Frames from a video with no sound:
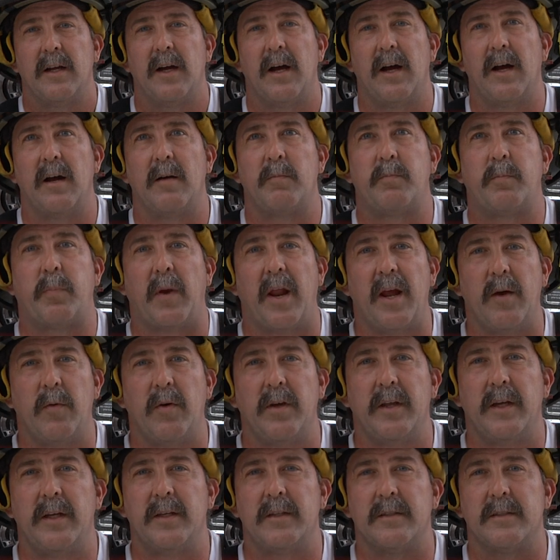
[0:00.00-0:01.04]
Uh, play
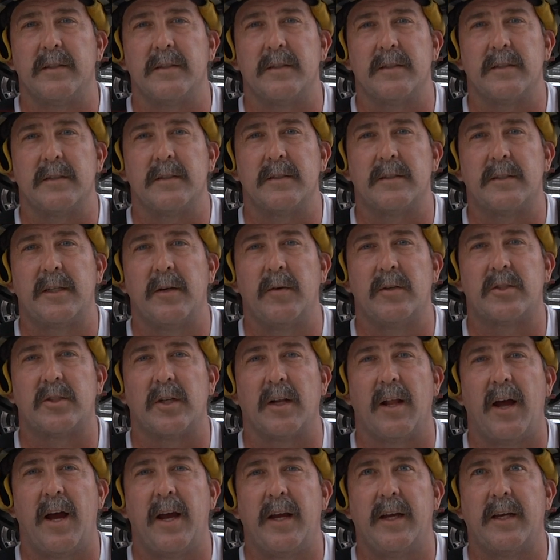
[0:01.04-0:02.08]
with it, see what you
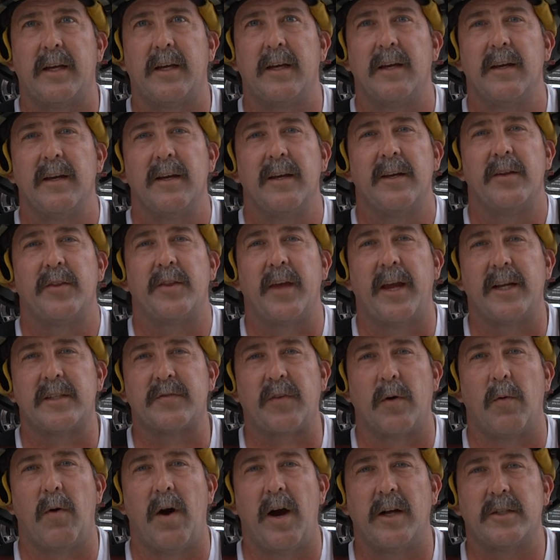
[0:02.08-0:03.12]
like. Thanks
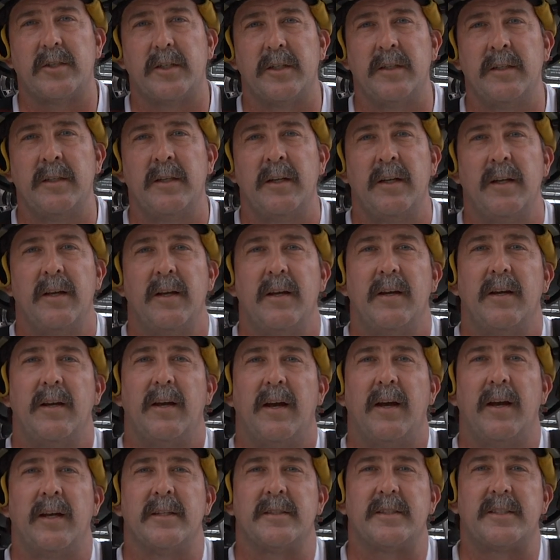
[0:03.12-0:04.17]
for watching
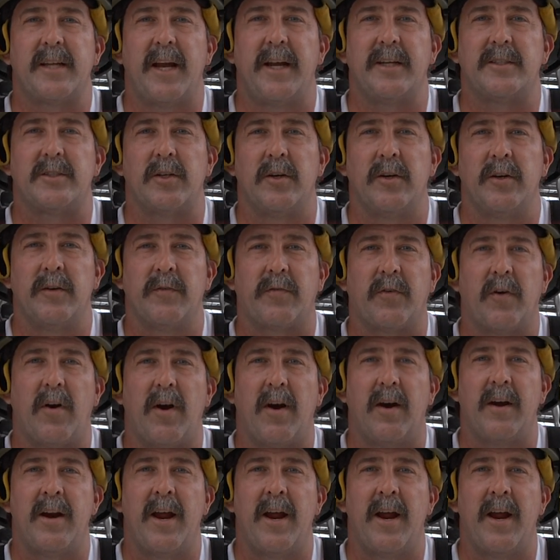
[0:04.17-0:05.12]
and stay tuned for our